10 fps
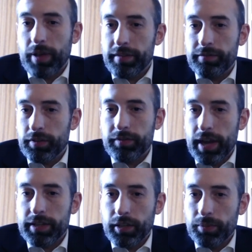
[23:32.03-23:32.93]

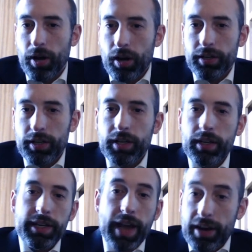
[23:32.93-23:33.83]
reflecting upon
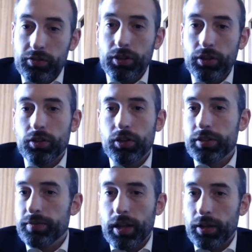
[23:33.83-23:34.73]
natural law,
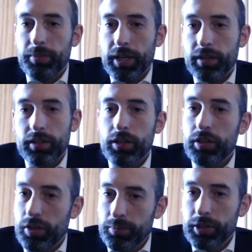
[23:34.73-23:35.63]
developing
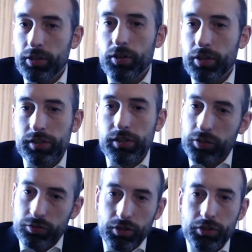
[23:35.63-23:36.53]
human law that's
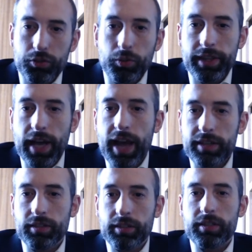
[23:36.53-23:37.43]
congruent with that,
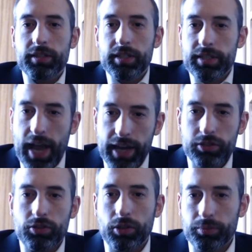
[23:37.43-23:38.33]
and
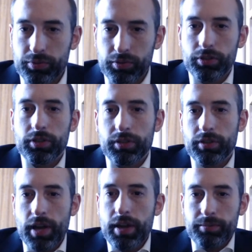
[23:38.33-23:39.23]
contextual and prudent
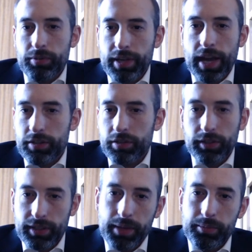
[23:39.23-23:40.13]
prudential
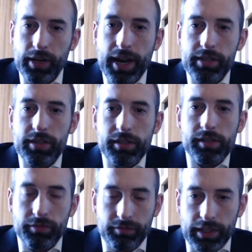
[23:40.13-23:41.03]
deliberations
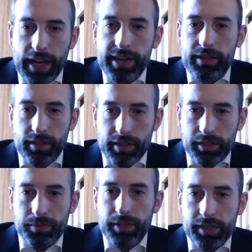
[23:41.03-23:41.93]
that relate to this
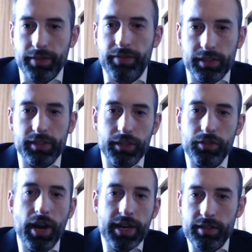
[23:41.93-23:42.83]
specific
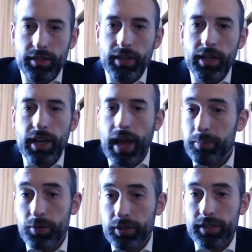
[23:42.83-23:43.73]
situation and
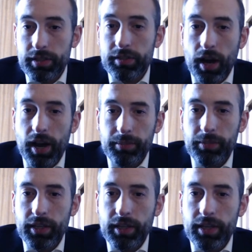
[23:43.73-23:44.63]
point in time.
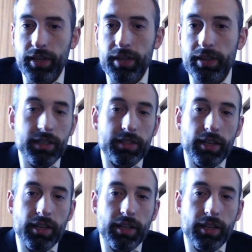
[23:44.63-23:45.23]
That